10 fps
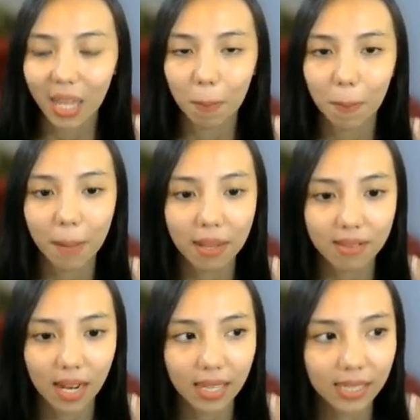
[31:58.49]
Apa
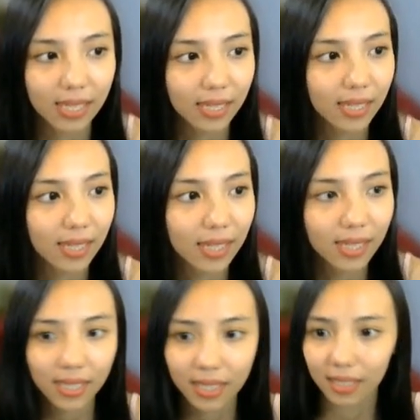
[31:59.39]
masalahnya?
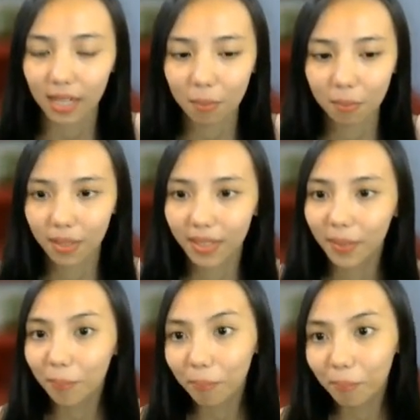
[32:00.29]
So the mistake is
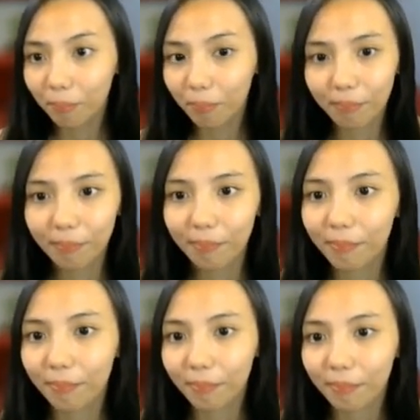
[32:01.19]
everything was
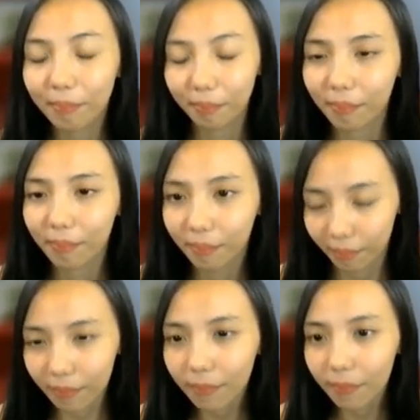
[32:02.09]
perfect, but we came
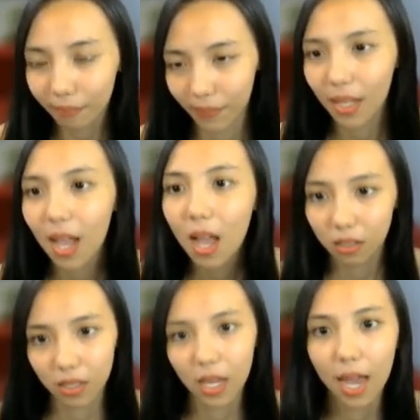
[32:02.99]
crashing down too fast.